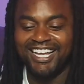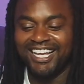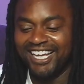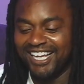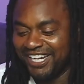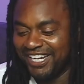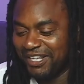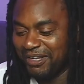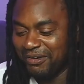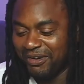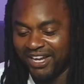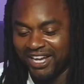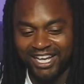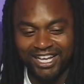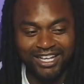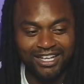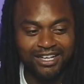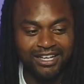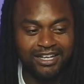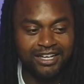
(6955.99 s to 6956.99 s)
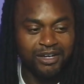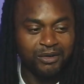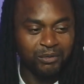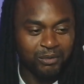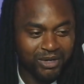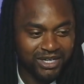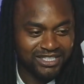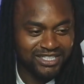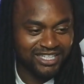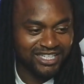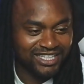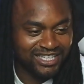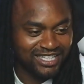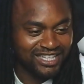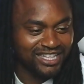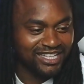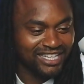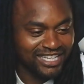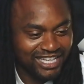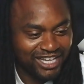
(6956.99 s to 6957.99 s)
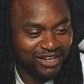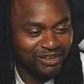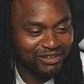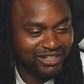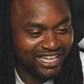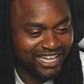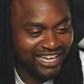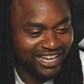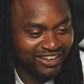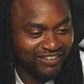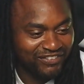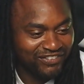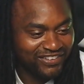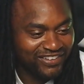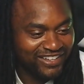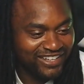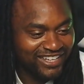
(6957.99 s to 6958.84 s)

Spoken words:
Anyway, where's the Leo leave?